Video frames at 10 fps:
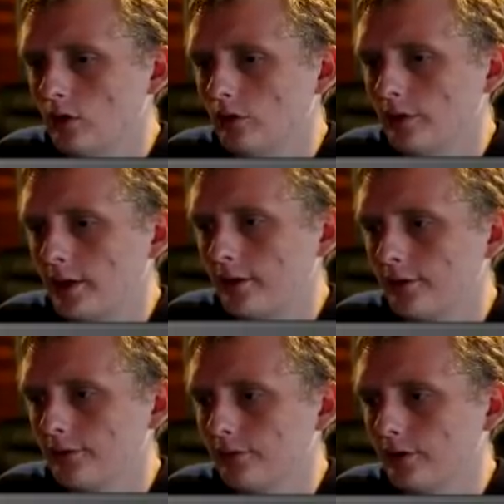Holding on
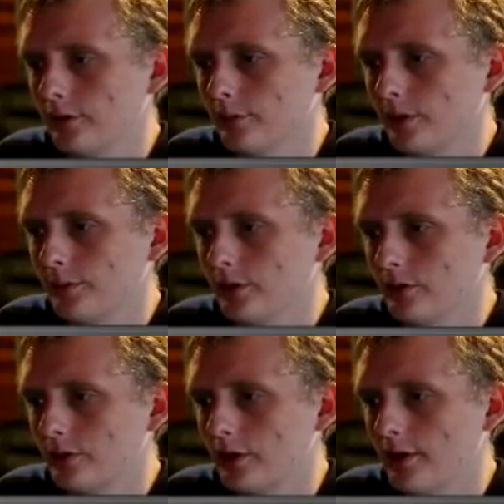to the Frightener might be
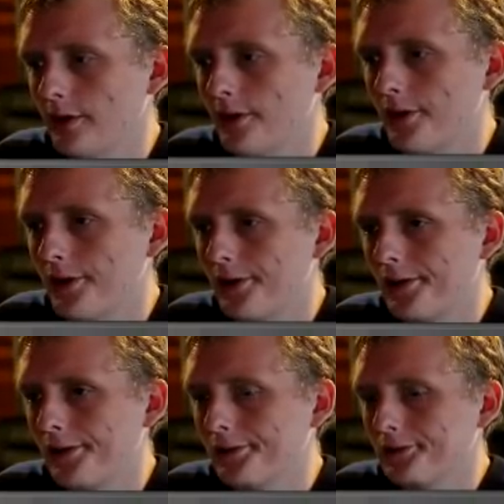okay.
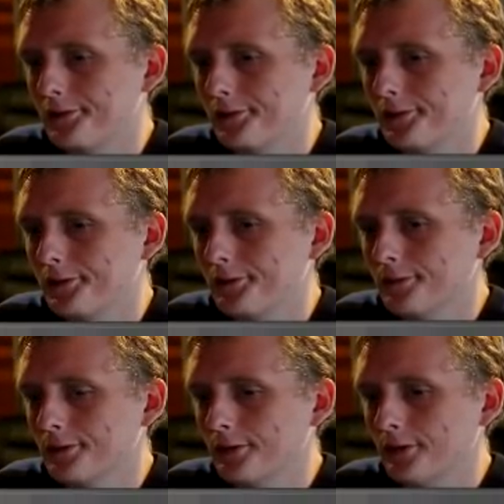
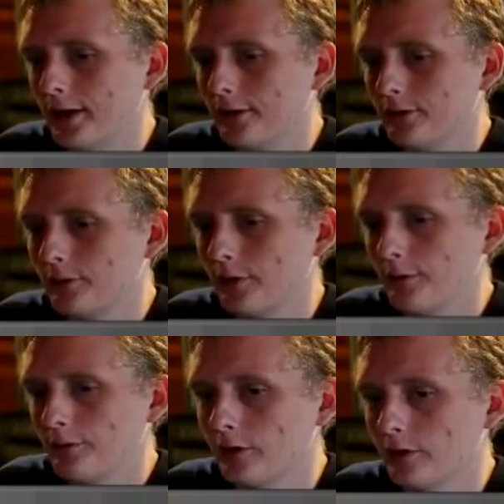We're going to hold on to the
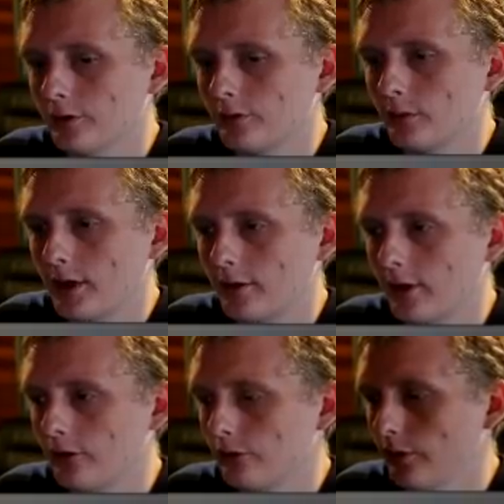Frightener. Throw back
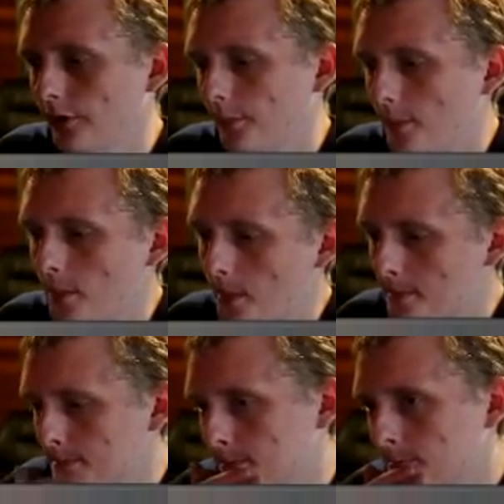Lacerate.
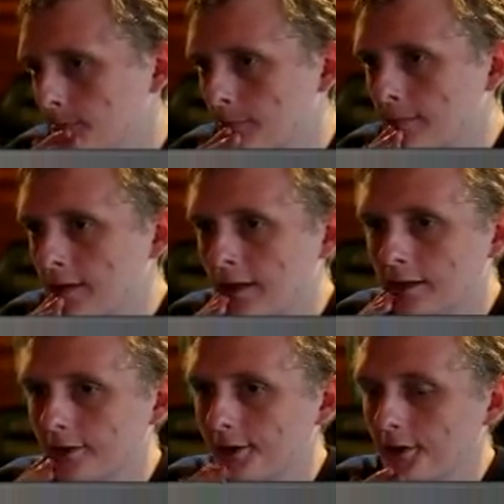
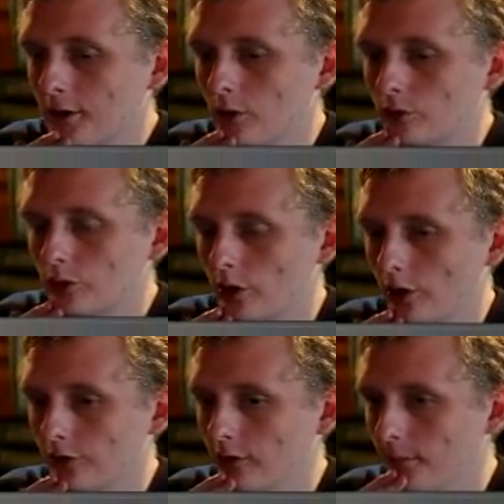Because then I can go 2
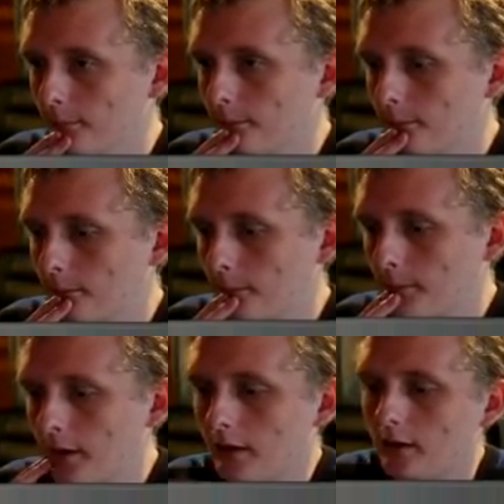cards up.
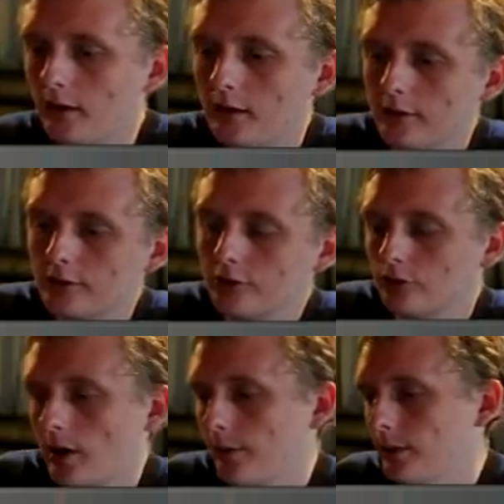And there's a
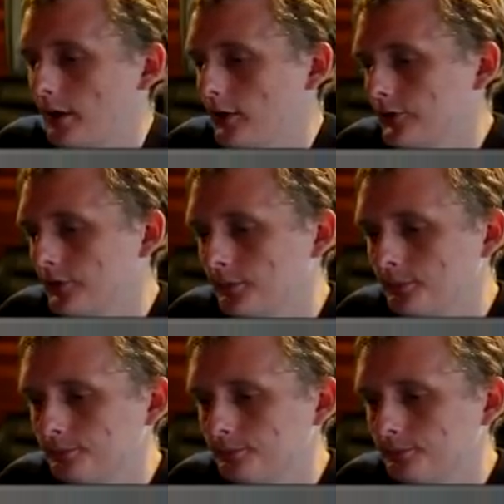dry pass.